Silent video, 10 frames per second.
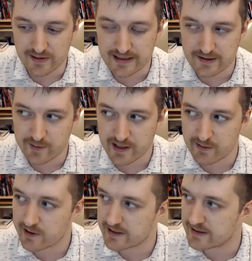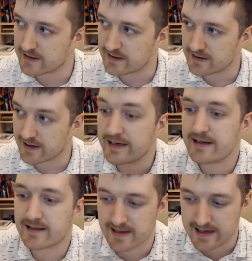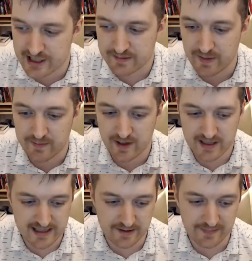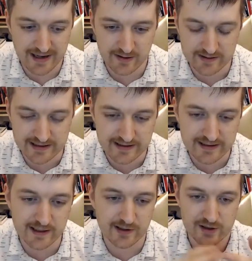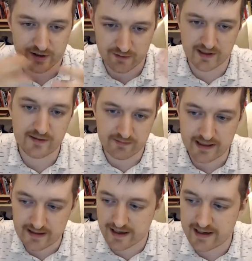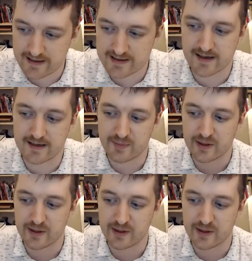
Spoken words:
like when I worked in lighting design, actually my boss had a background in theater, so we did lighting design,